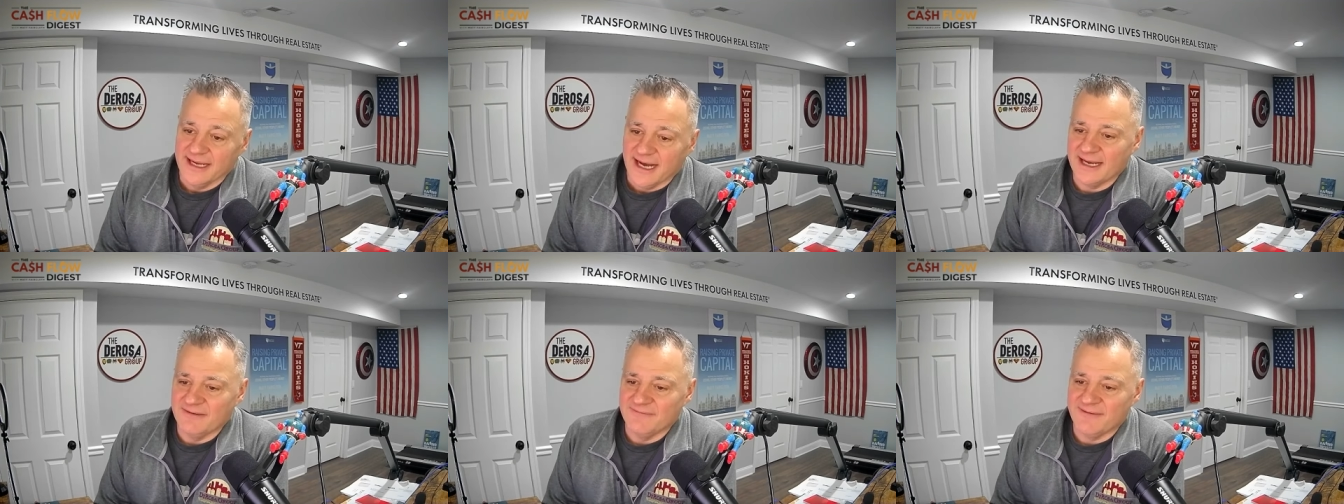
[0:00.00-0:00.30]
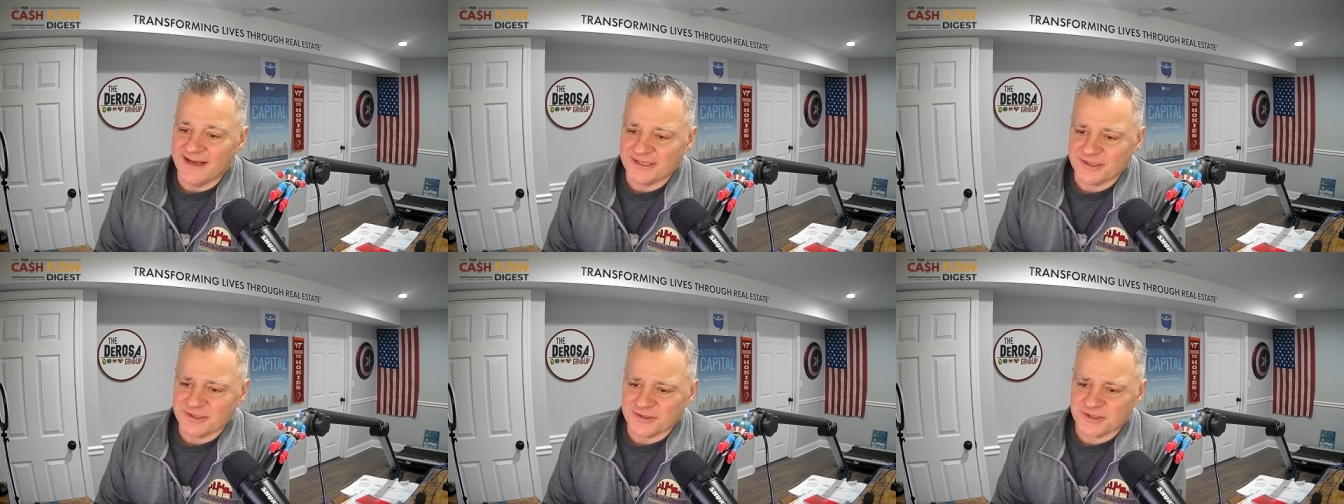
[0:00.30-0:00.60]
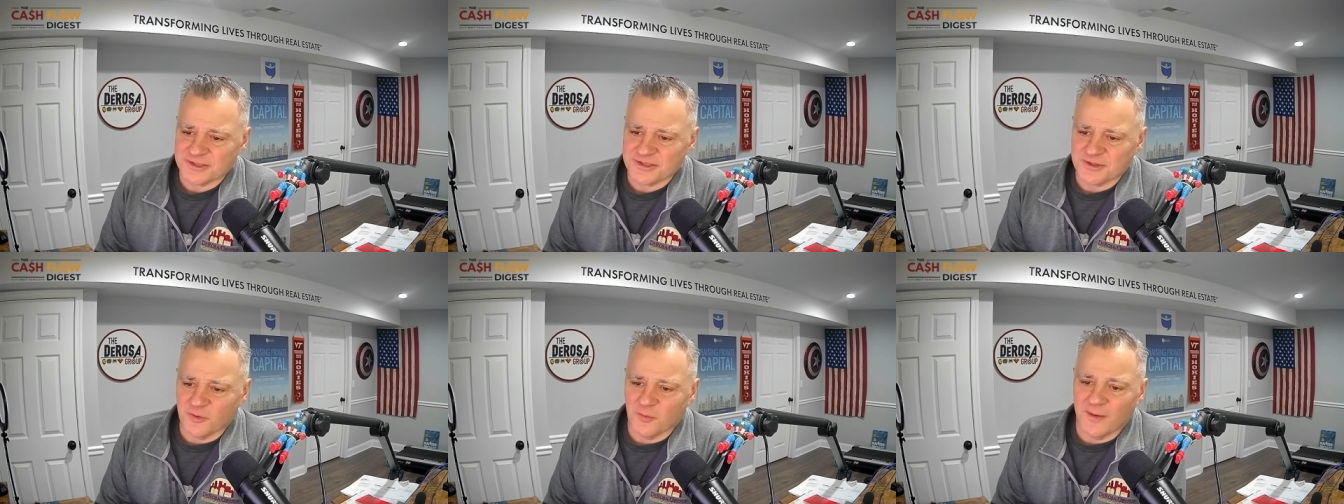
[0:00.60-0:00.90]
Investors
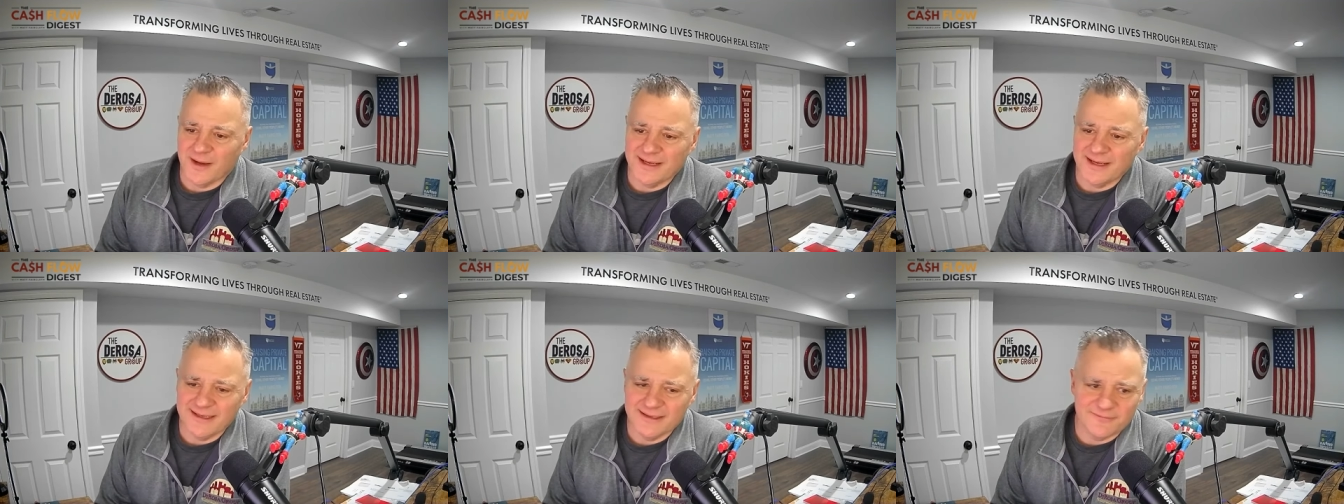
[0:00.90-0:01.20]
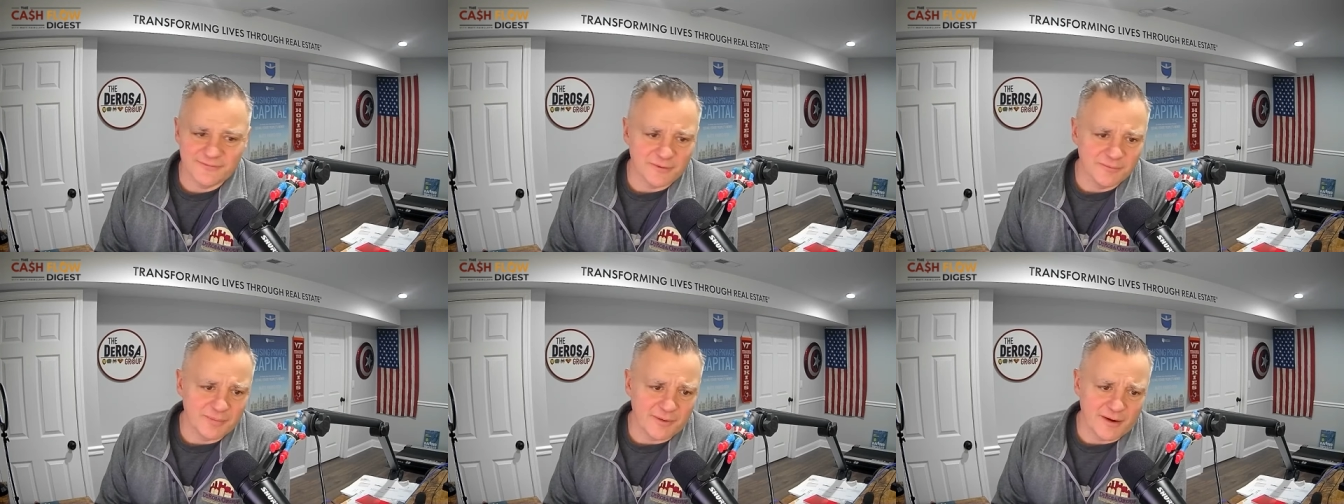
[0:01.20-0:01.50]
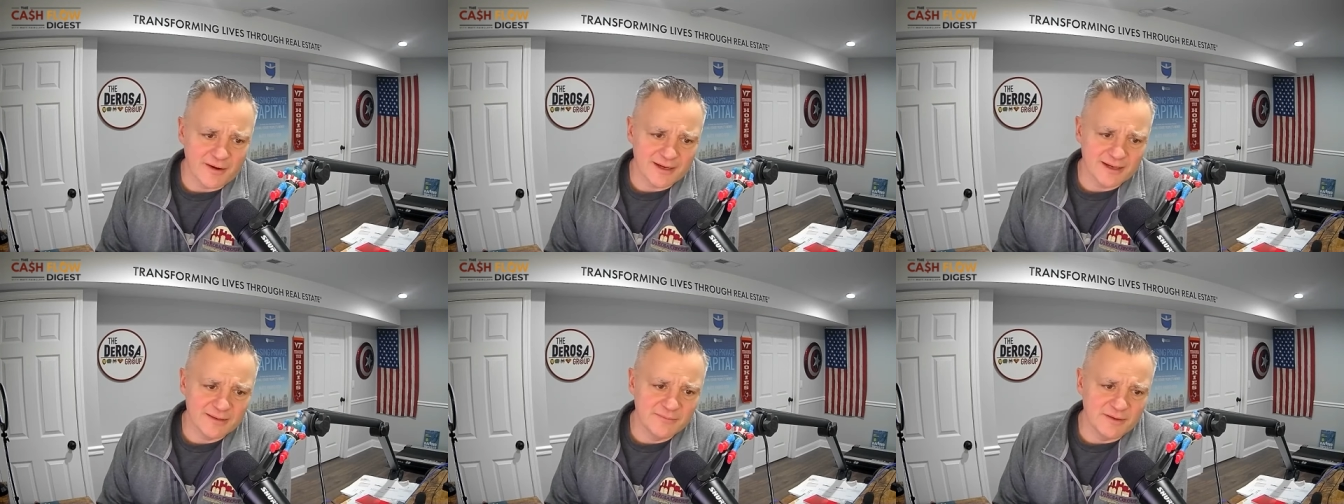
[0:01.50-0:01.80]
are still waiting for
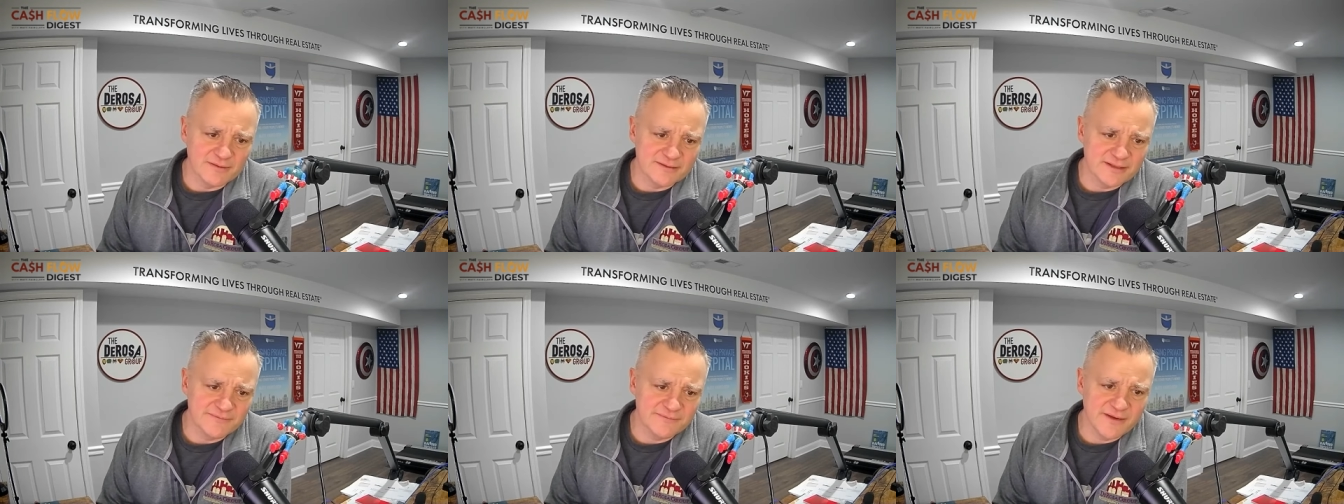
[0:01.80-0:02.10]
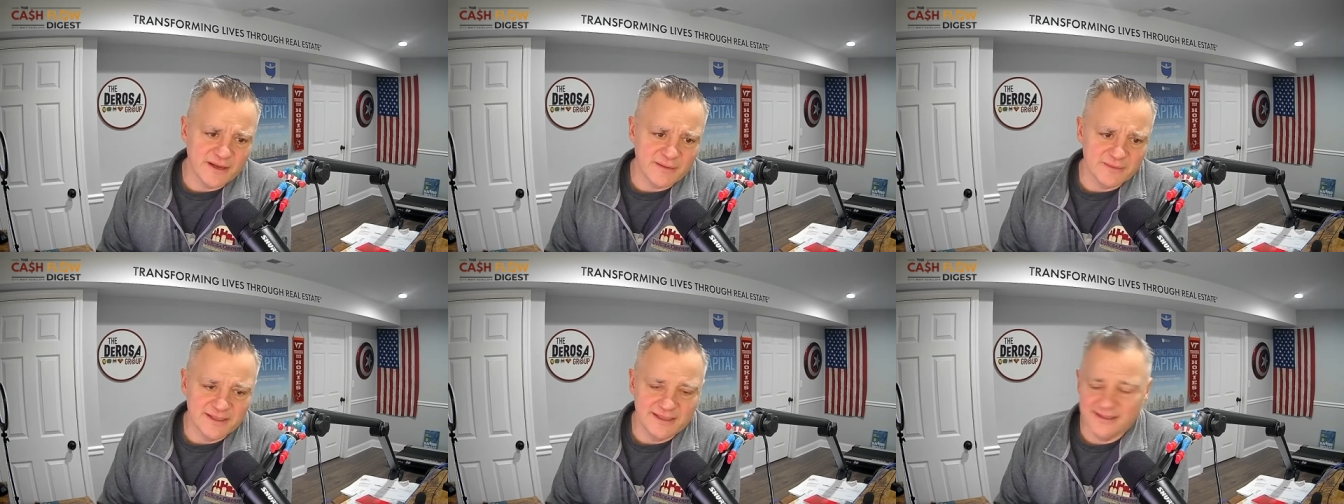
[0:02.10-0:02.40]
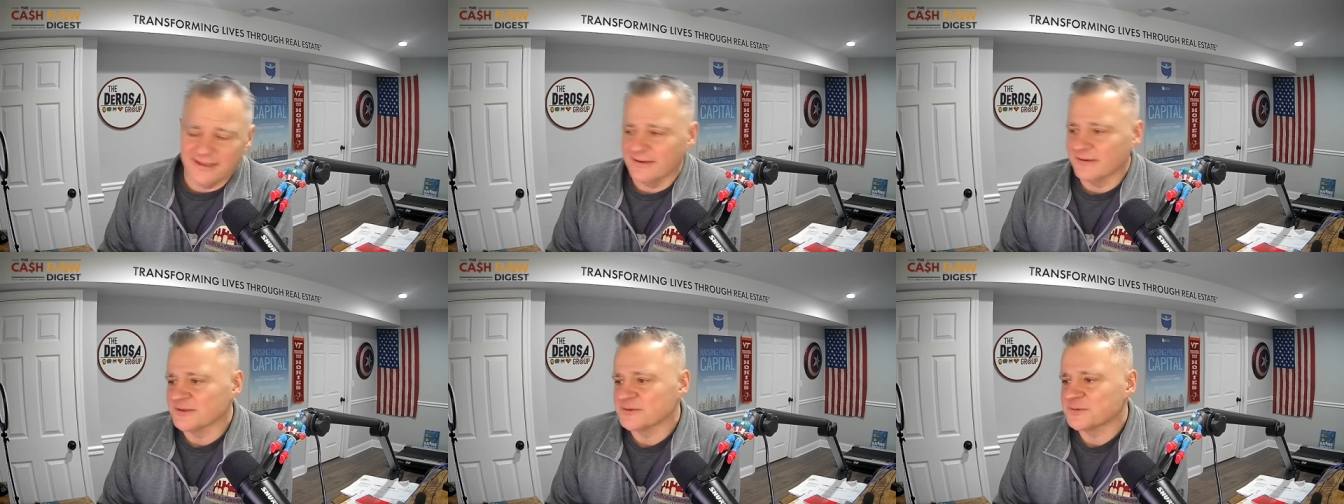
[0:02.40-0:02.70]
bargain multifamily
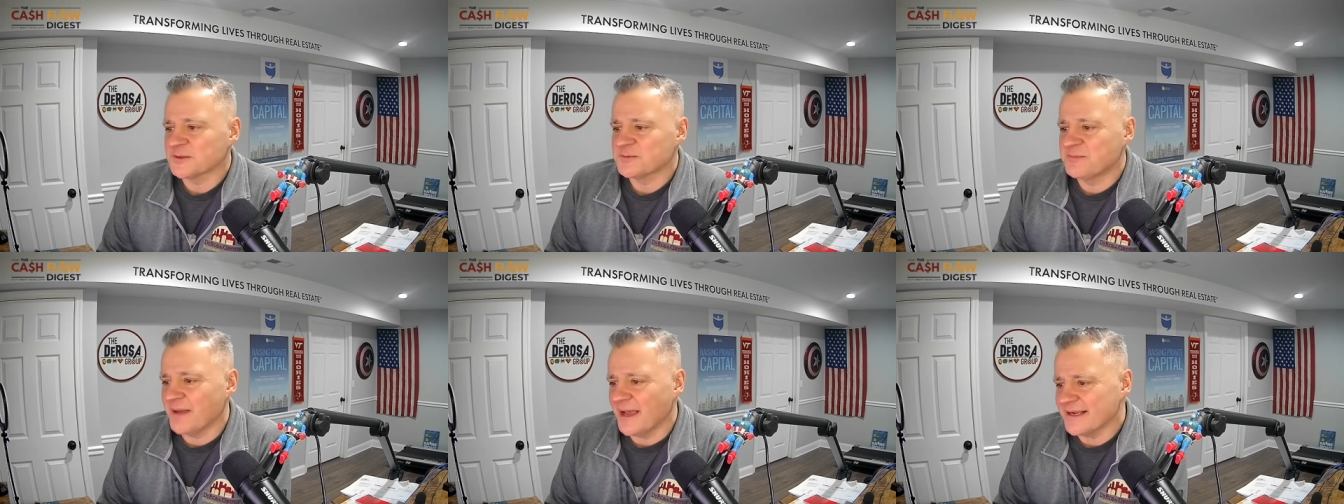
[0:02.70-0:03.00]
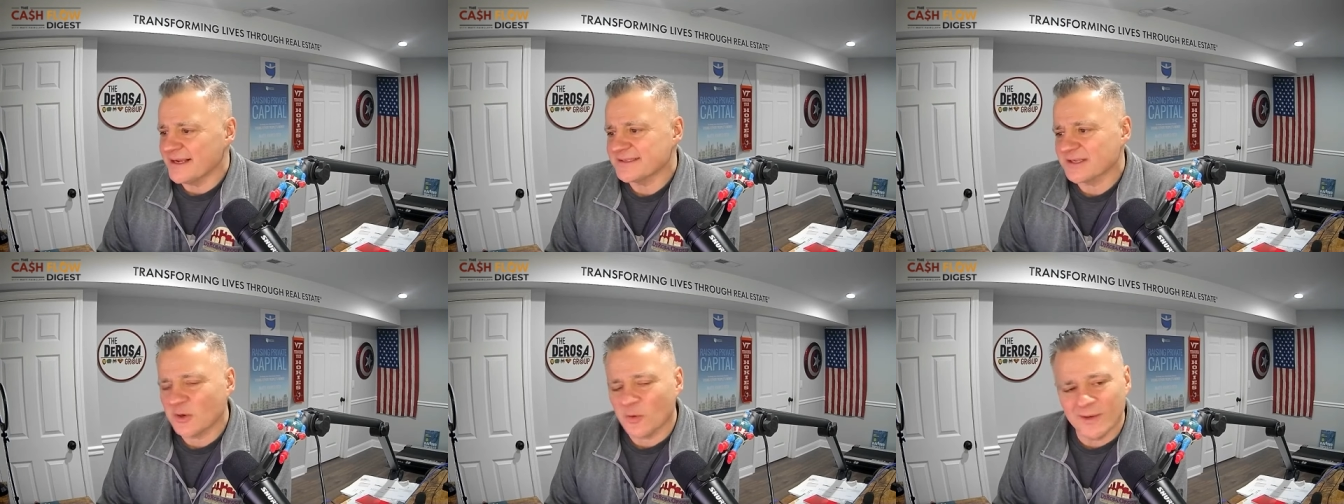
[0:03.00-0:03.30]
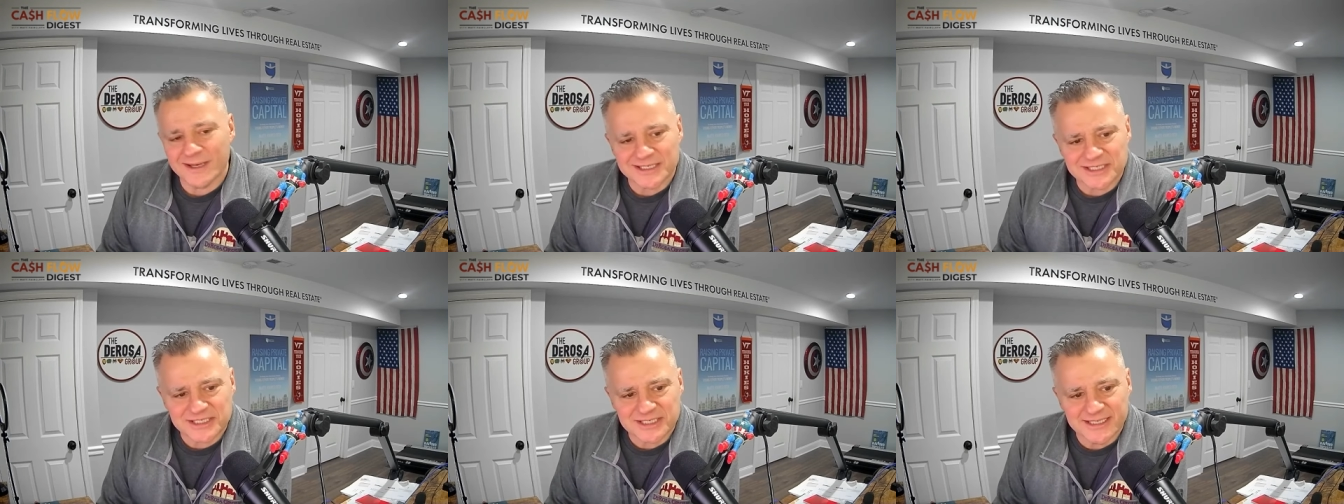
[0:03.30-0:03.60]
deals, which begs the
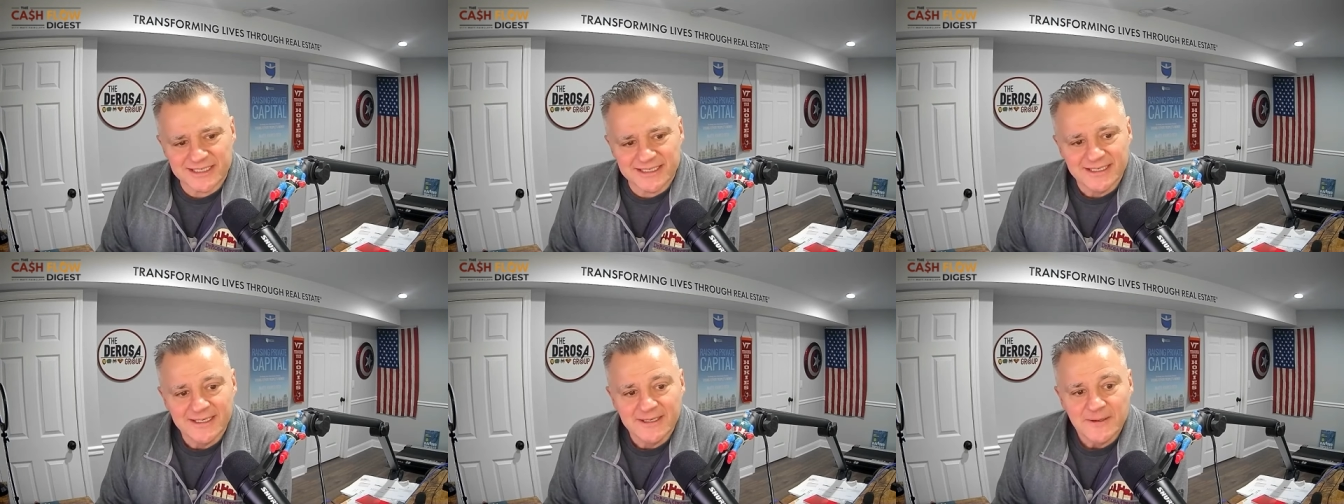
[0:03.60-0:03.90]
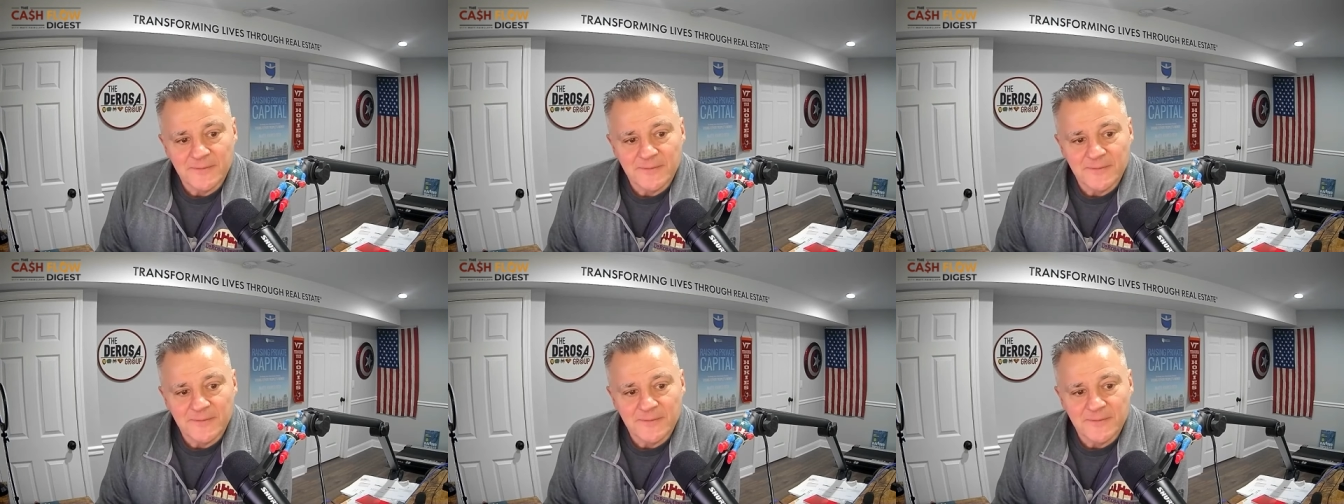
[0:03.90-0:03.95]
question